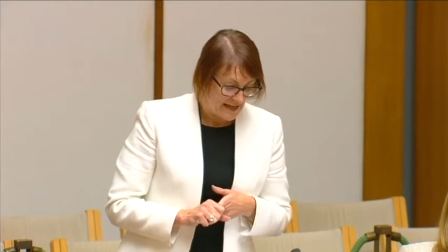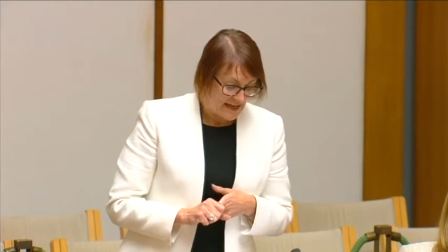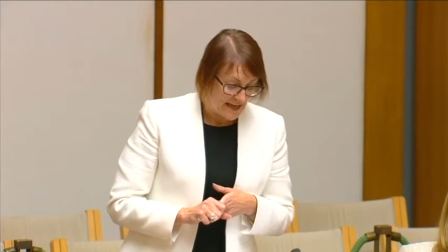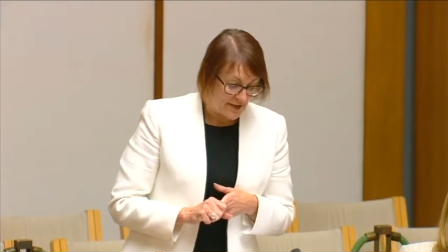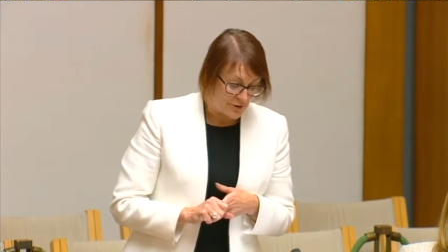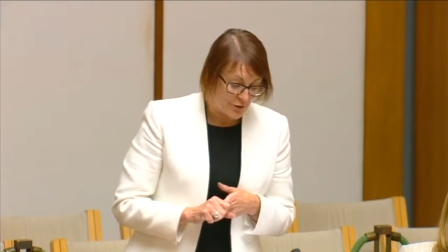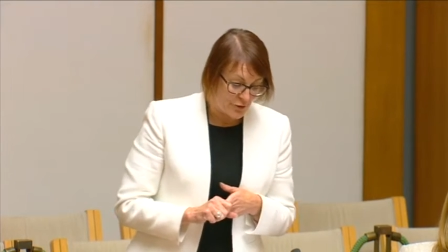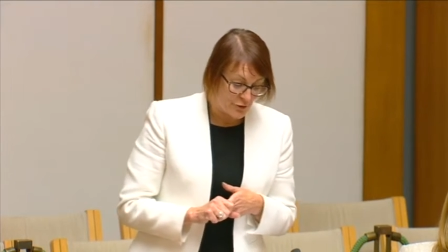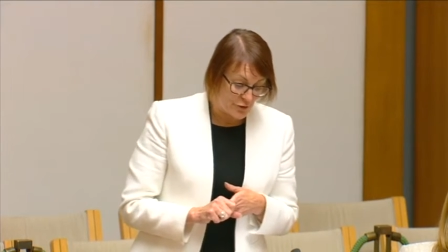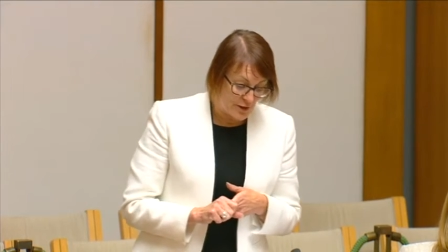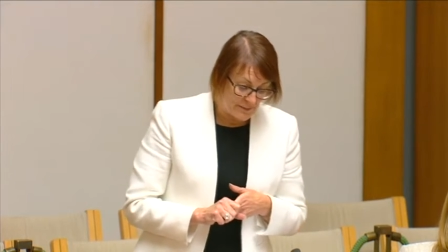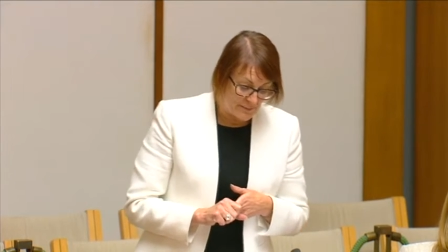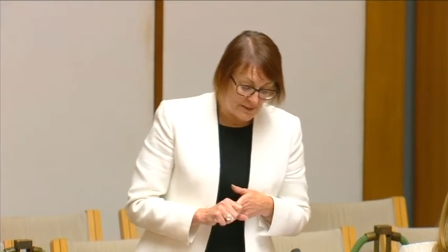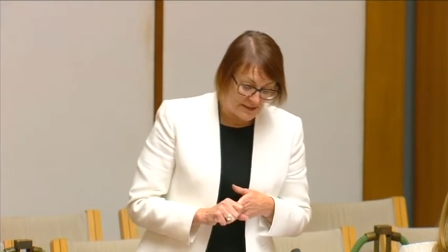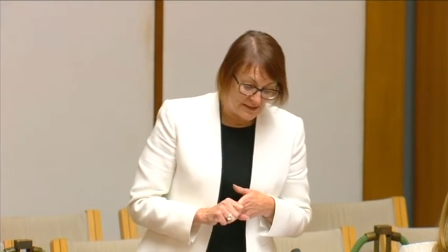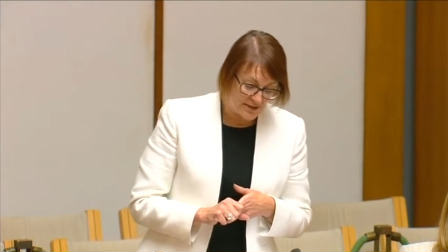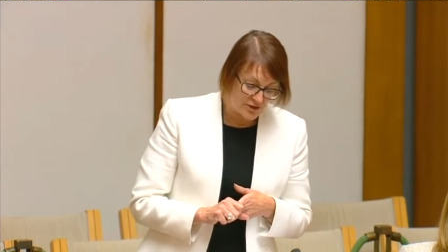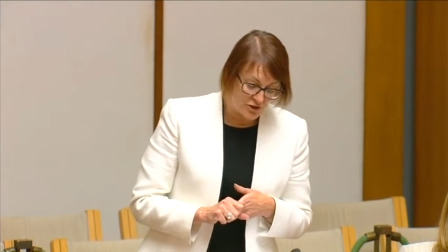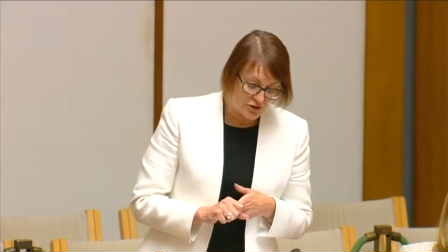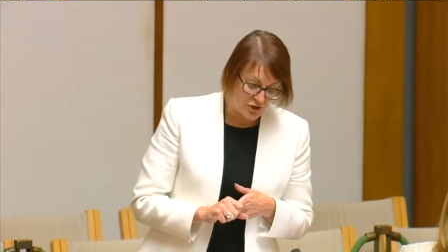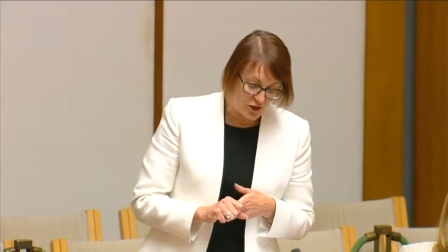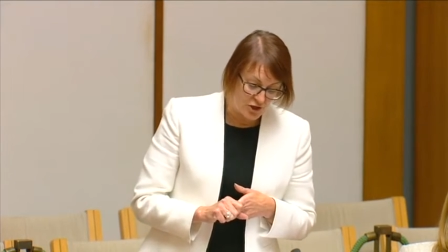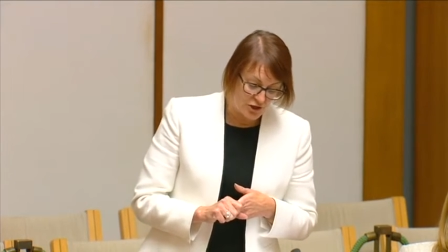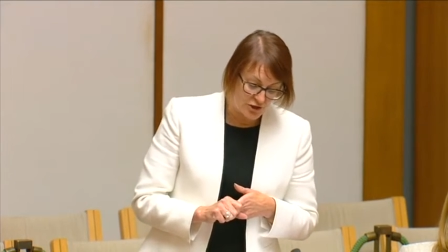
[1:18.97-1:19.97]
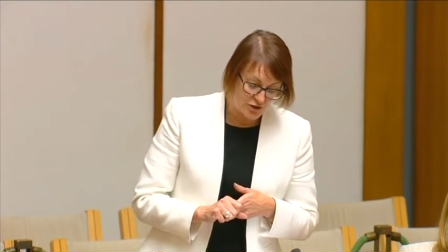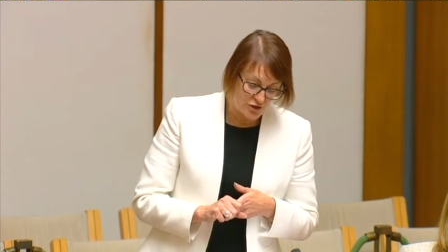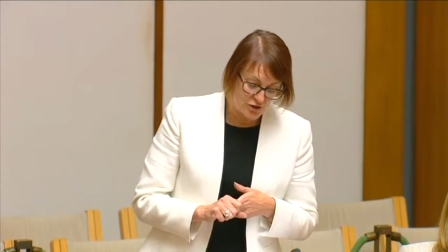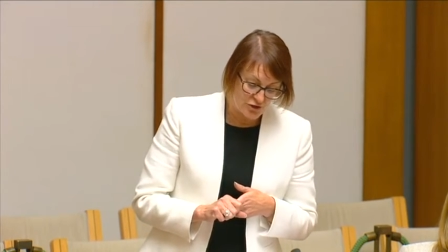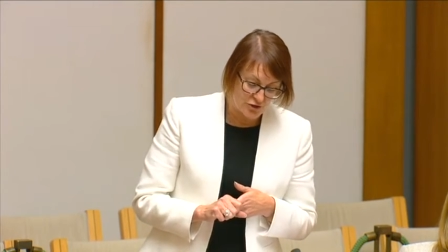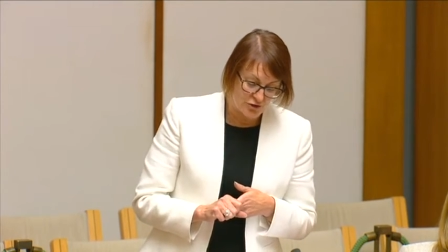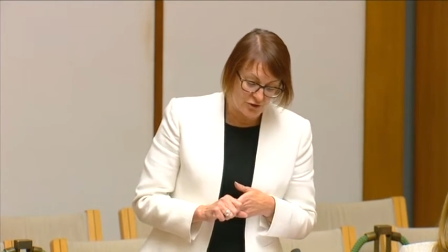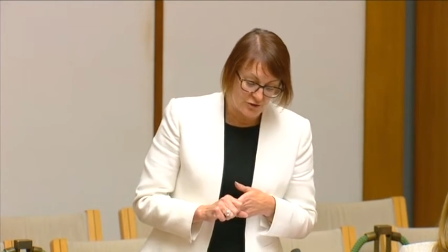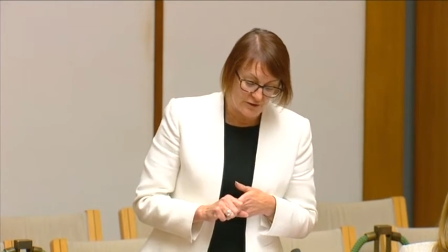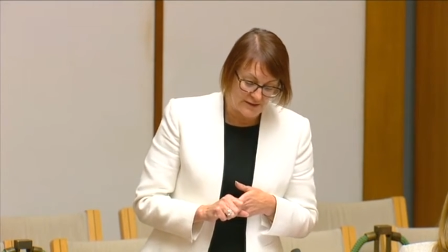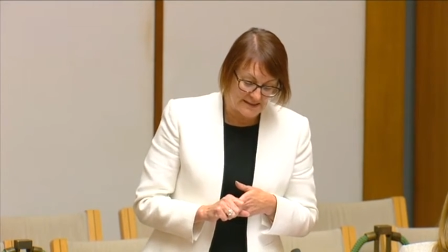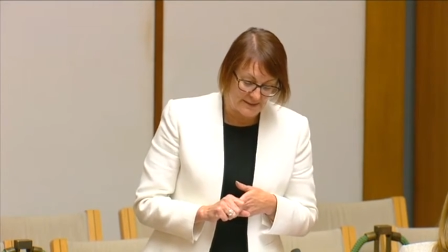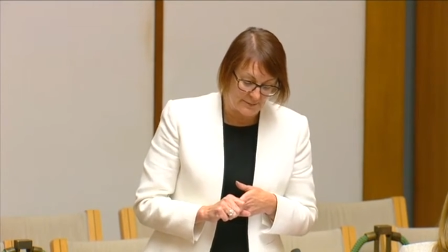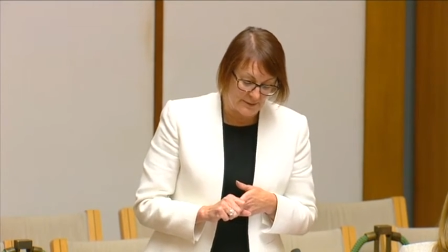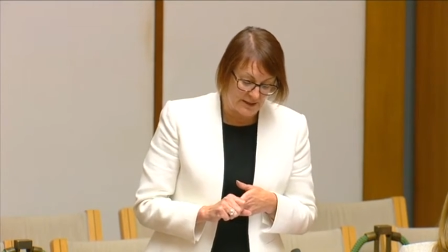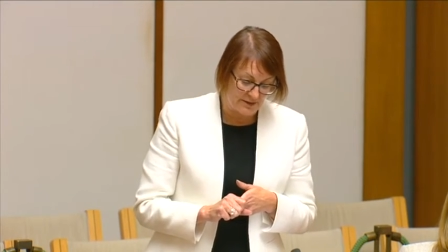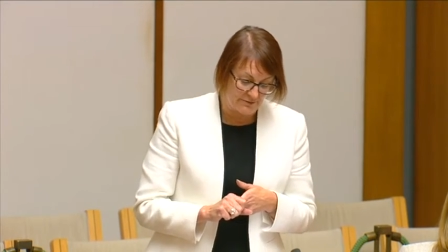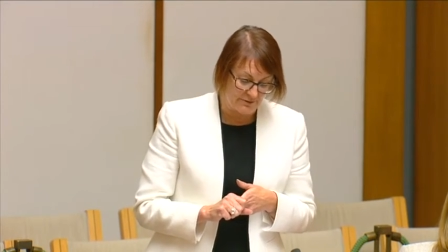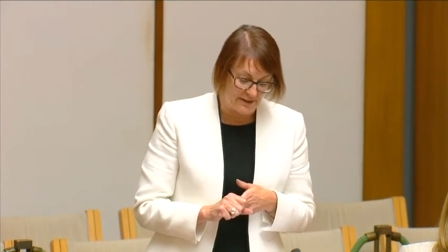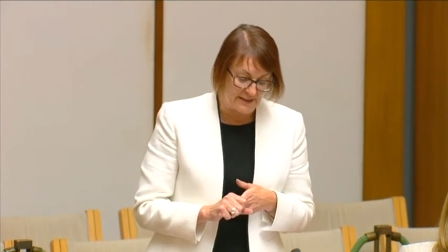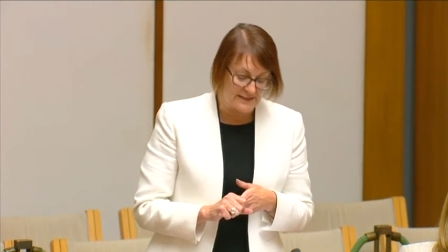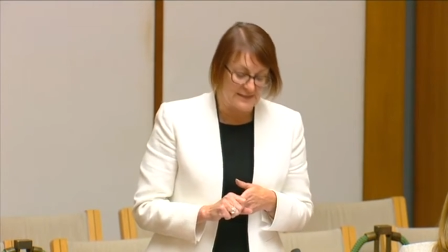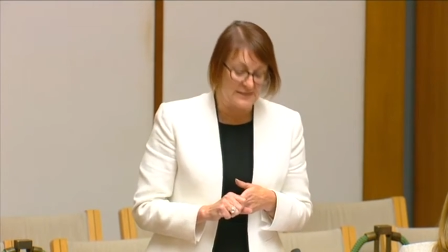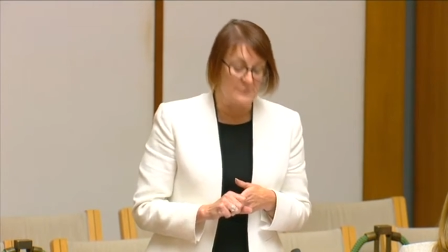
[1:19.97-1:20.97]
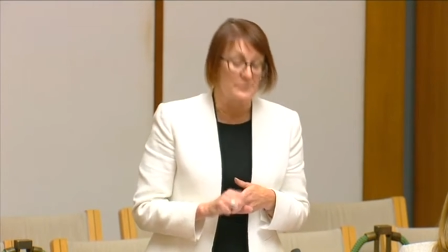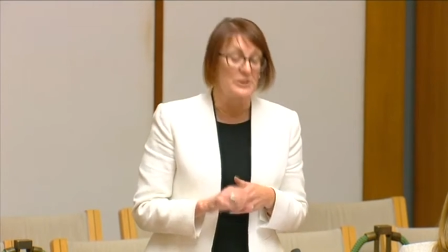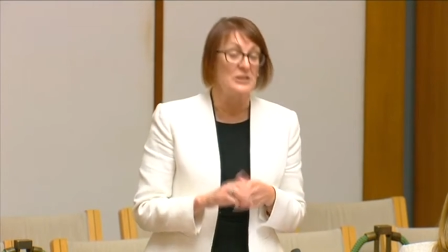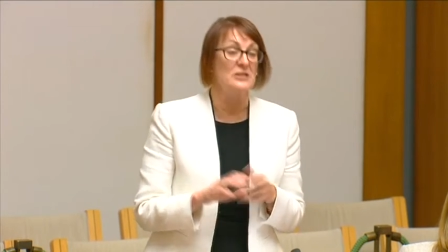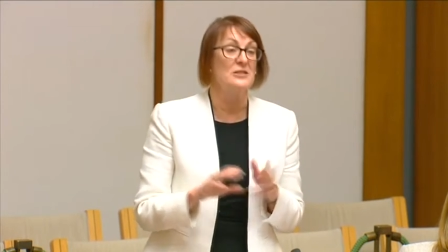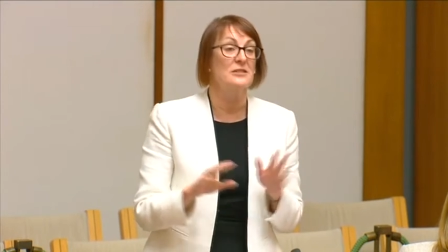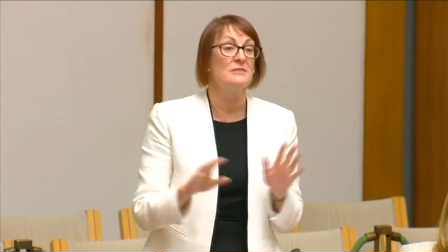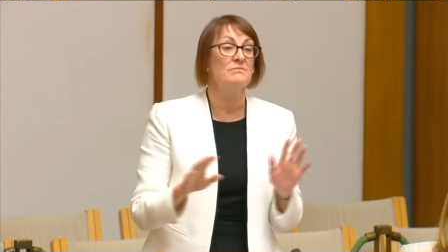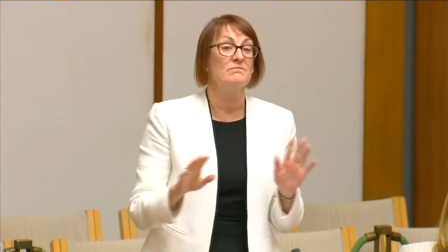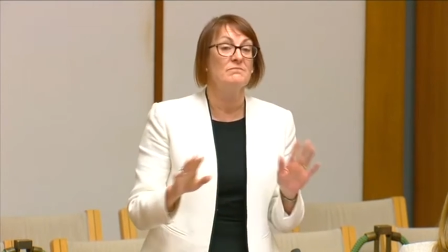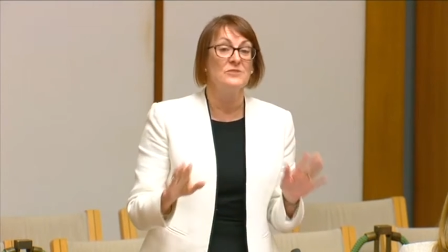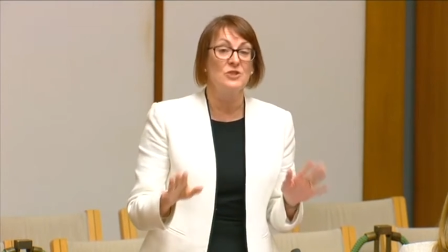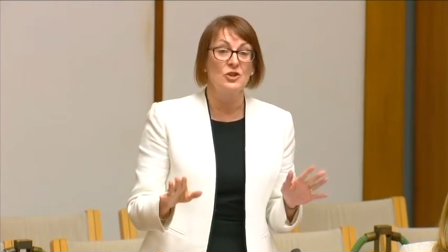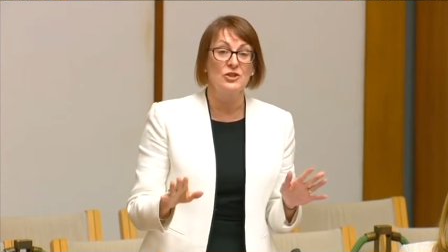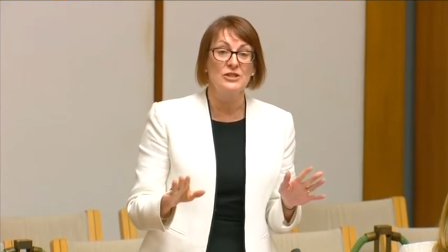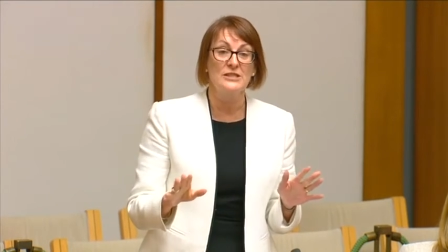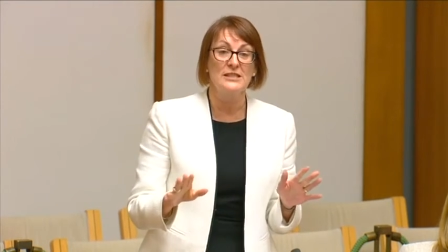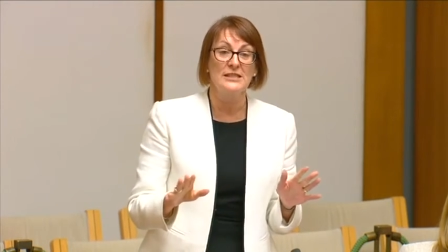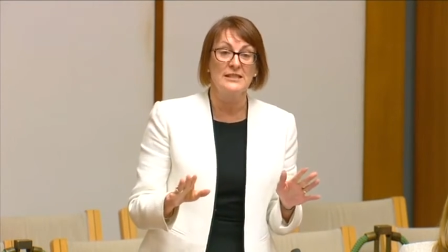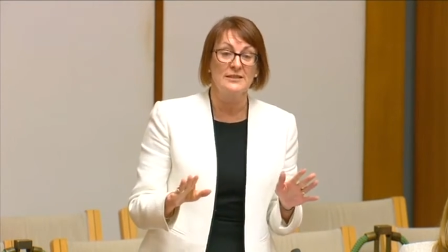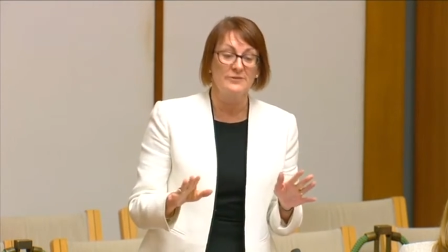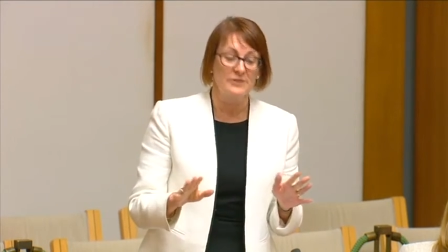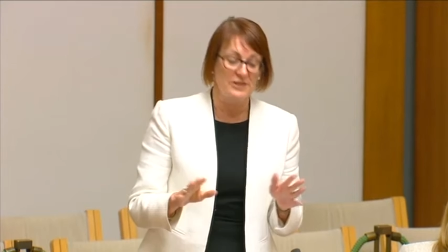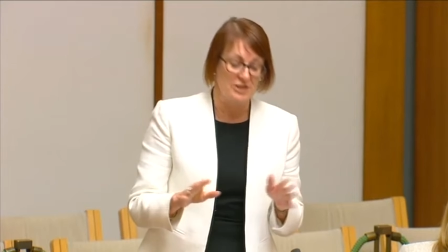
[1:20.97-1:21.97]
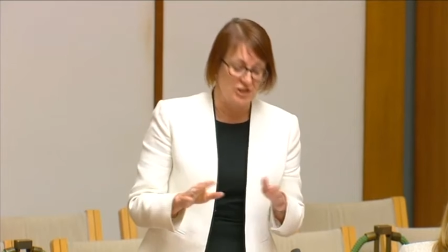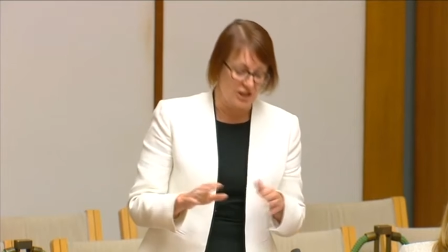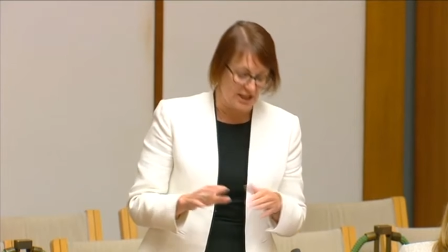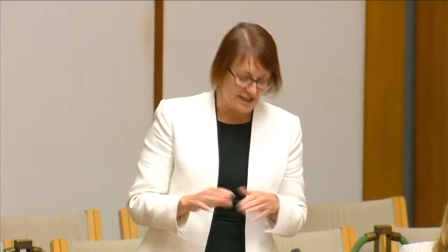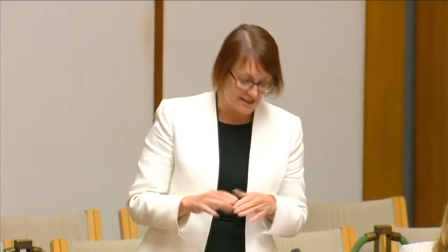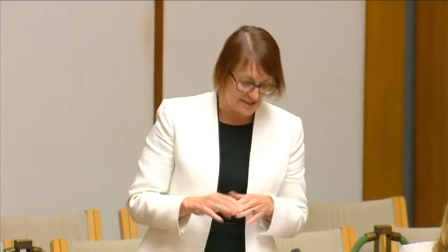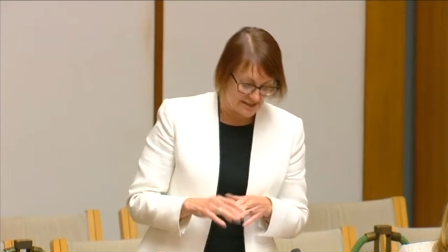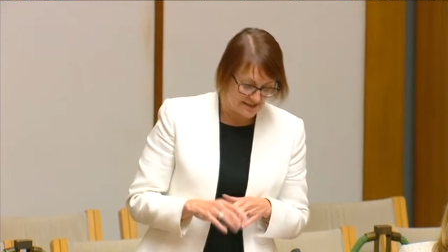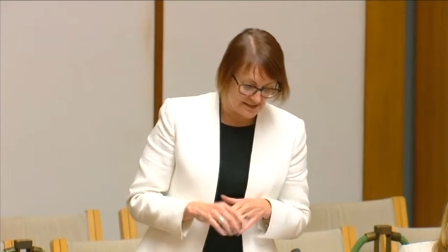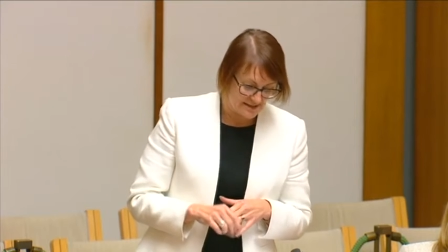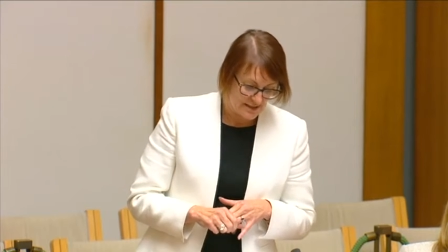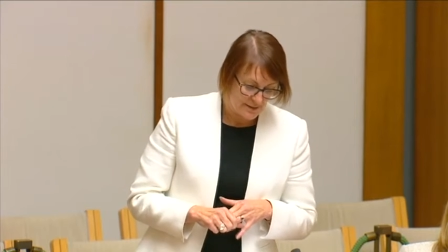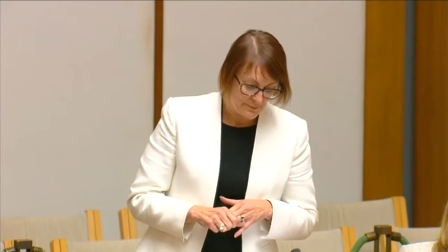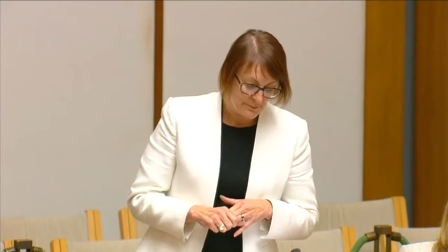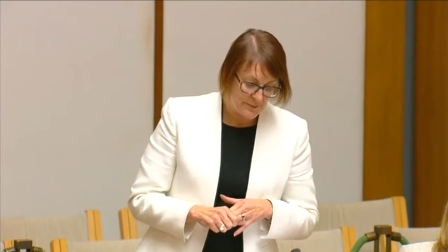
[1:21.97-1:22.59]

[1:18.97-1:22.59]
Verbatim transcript: A $3 million tourism investment, not delivered yet.